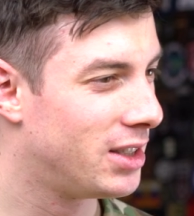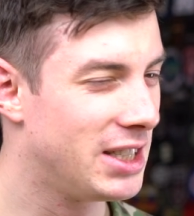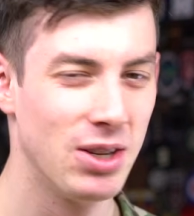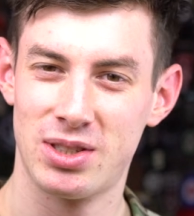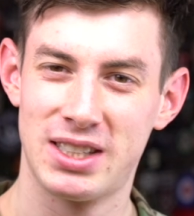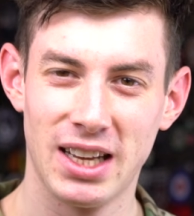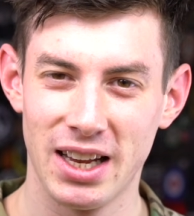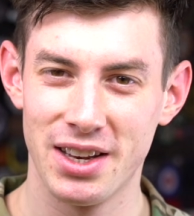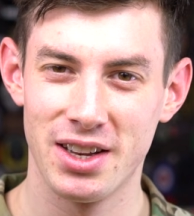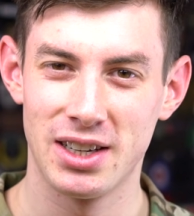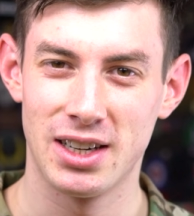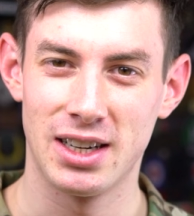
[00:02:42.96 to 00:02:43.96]
new
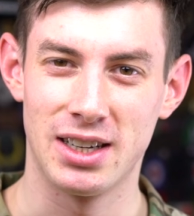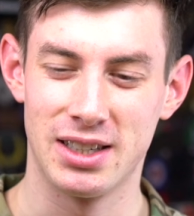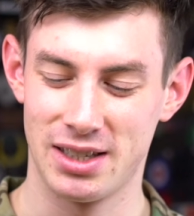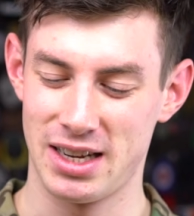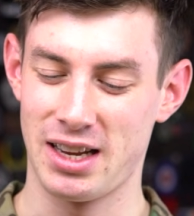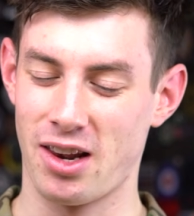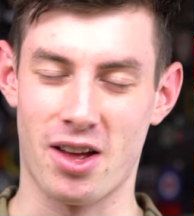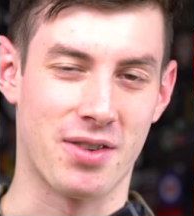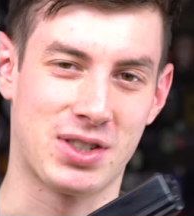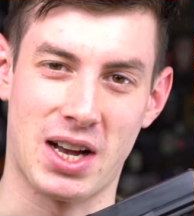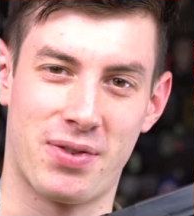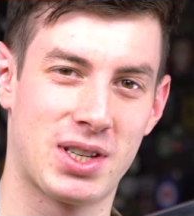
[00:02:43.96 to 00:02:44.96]
cylinder. A lot
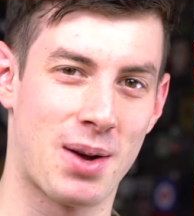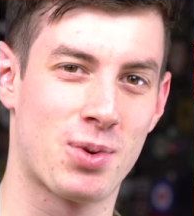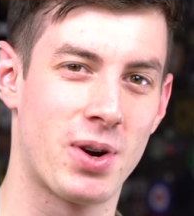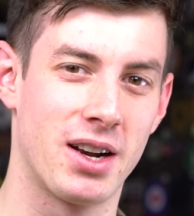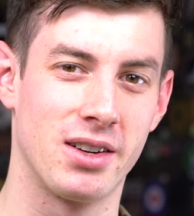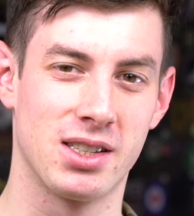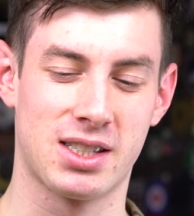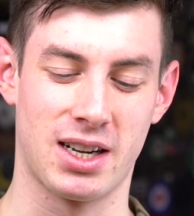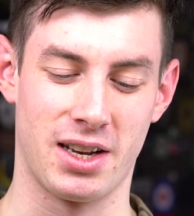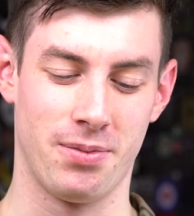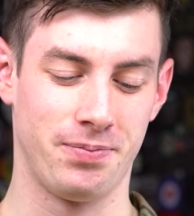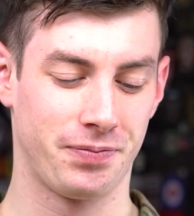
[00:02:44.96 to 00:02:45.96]
of stuff is upgraded on this
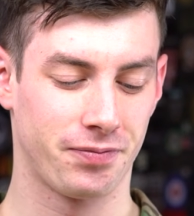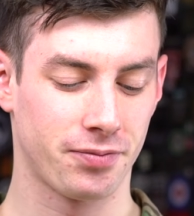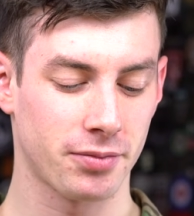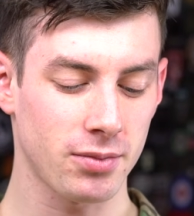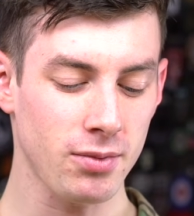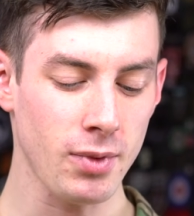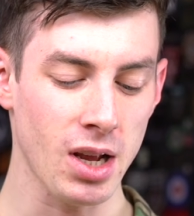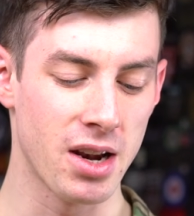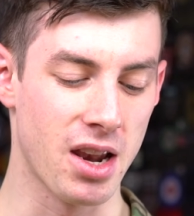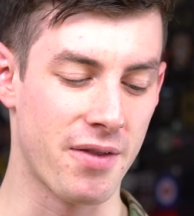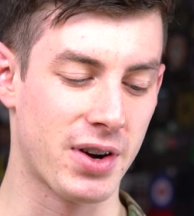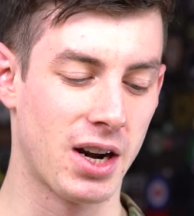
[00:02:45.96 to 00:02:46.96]
gun.
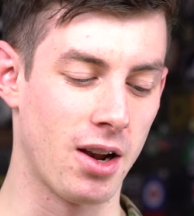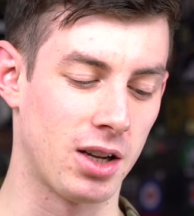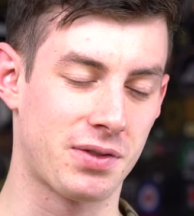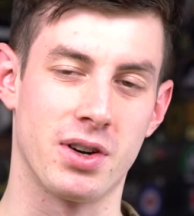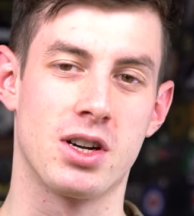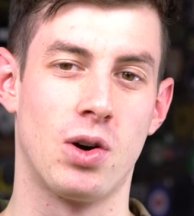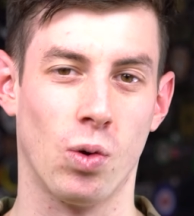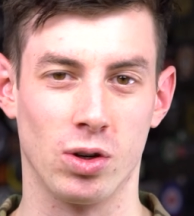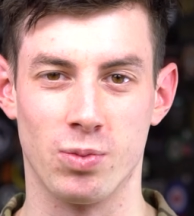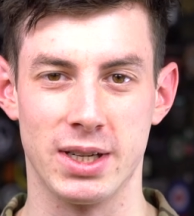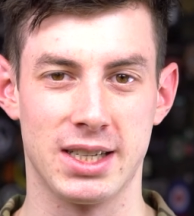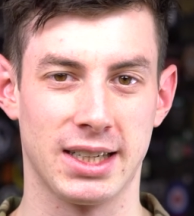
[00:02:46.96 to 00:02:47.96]
Love it a lot for
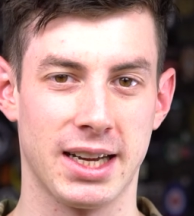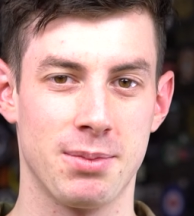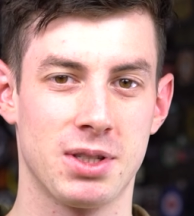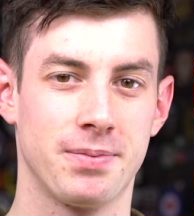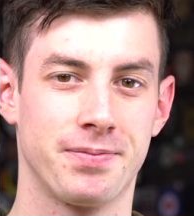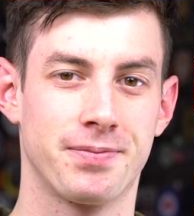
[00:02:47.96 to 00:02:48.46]
cold winter games.